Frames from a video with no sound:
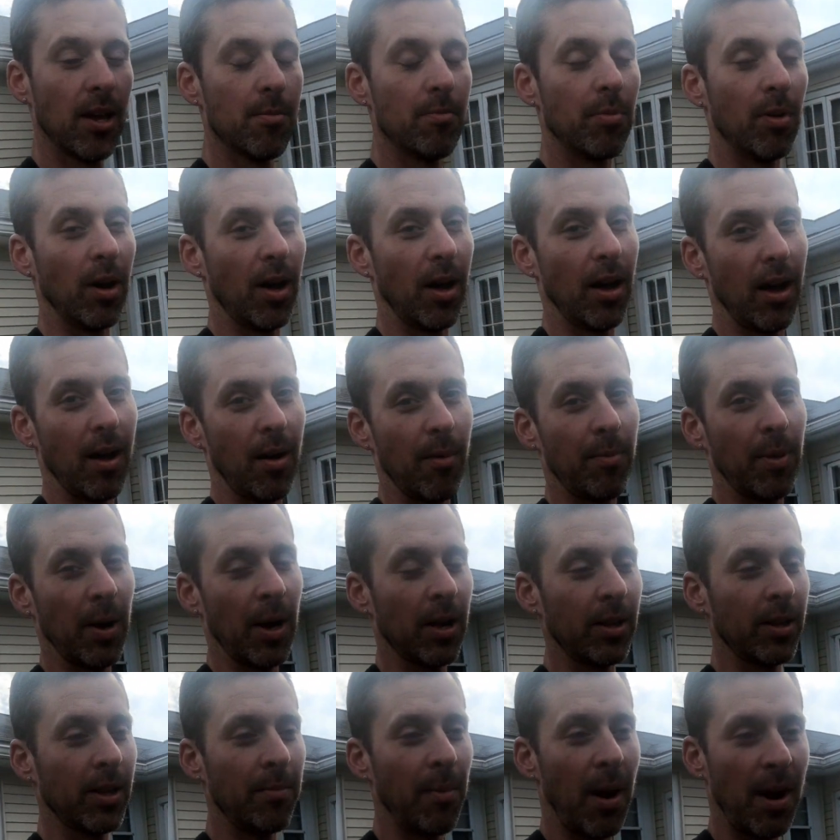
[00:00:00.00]
But
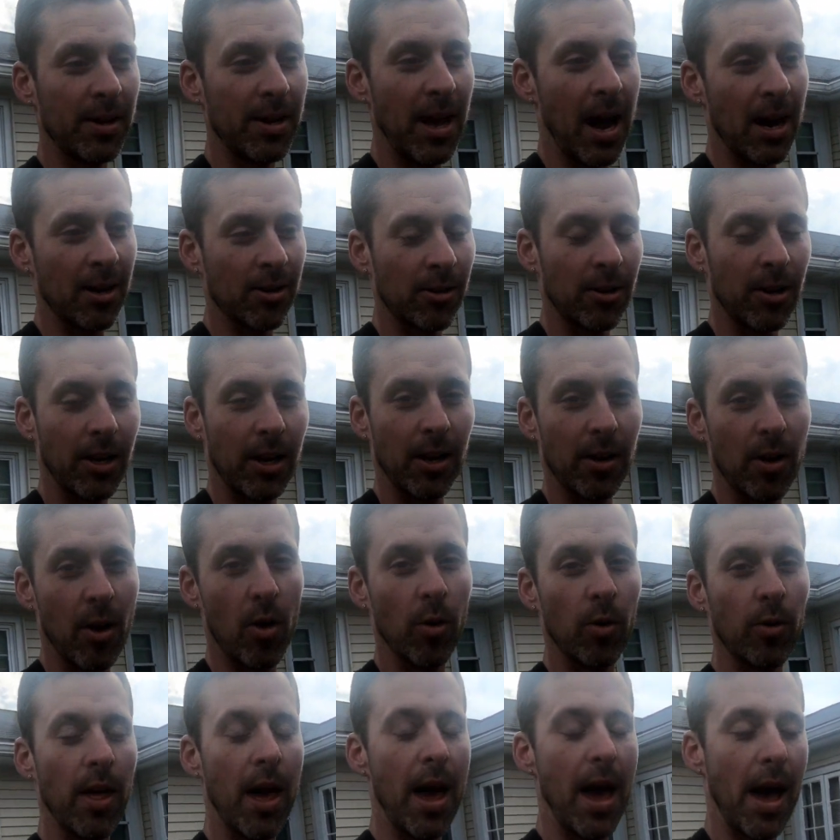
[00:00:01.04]
apparently my doctor didn't
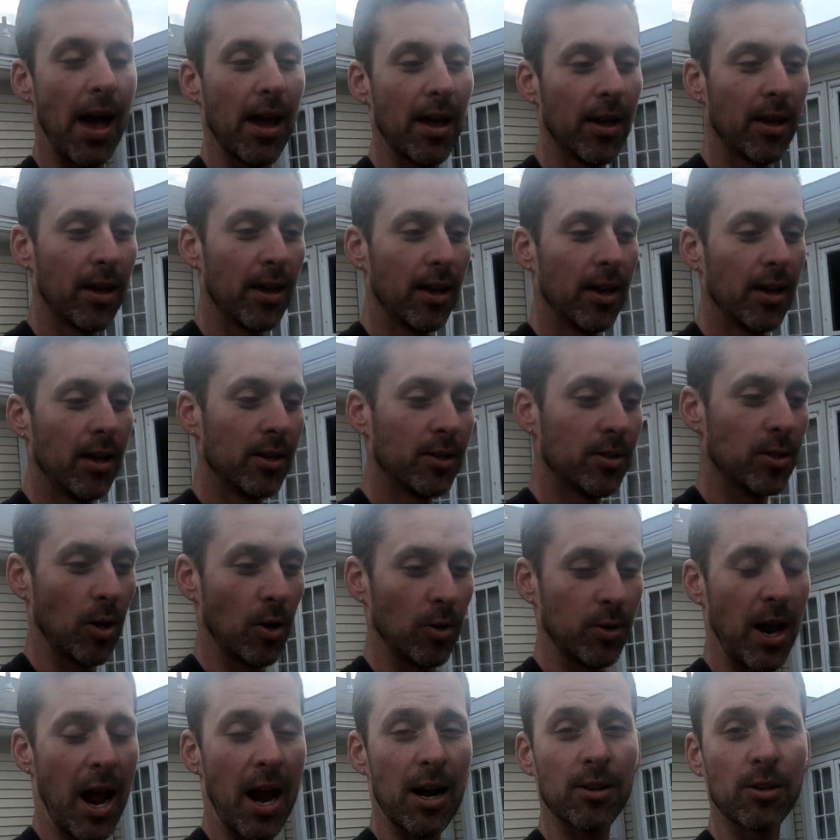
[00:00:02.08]
know that. So
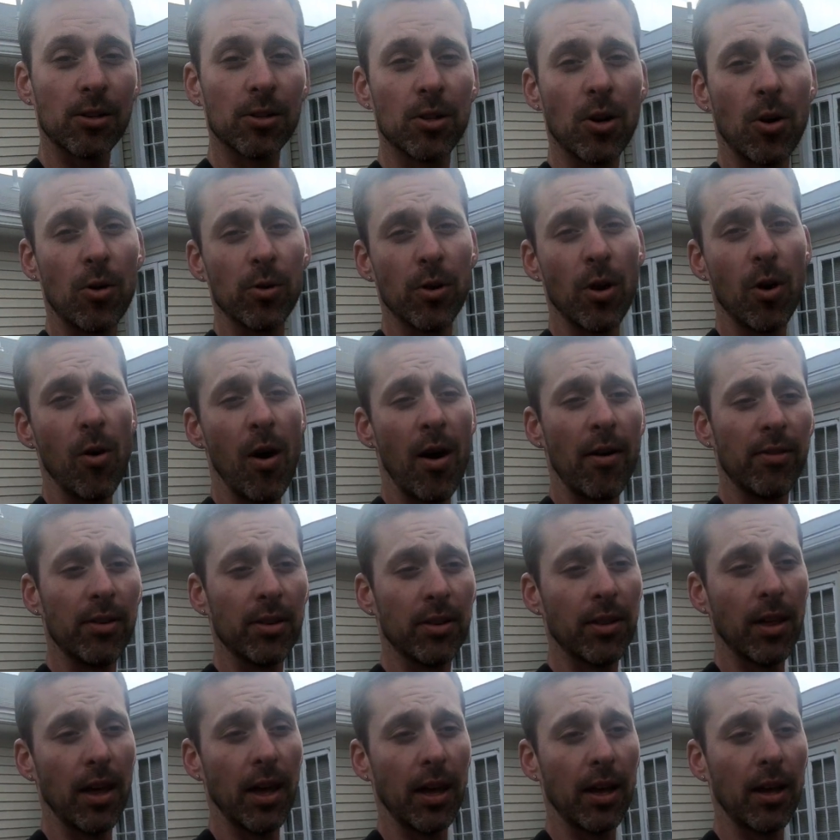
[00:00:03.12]
doctors don't know
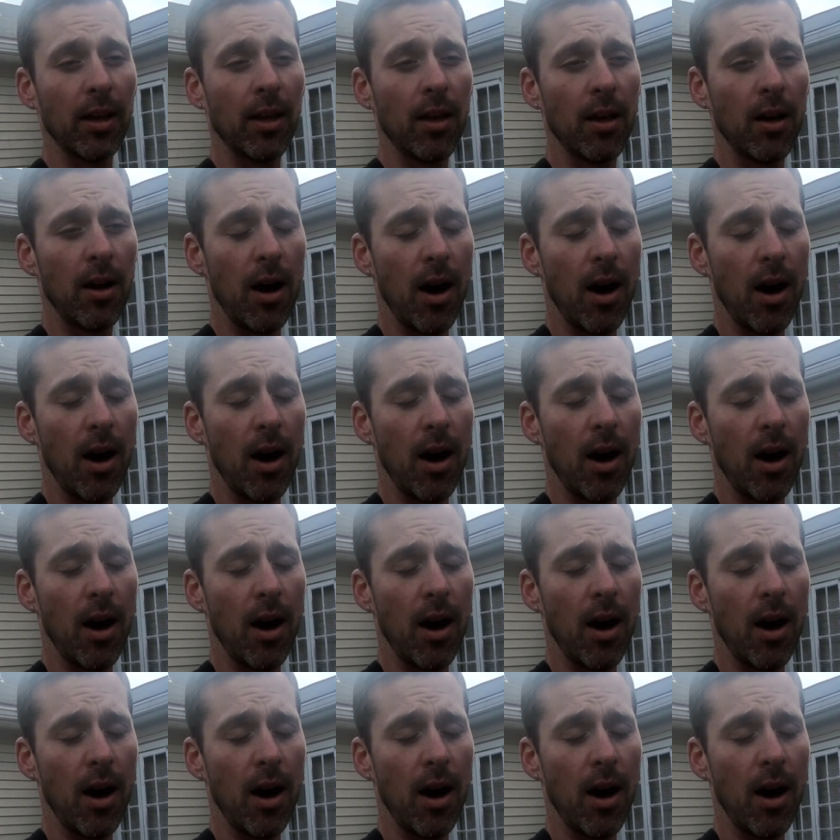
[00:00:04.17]
everything,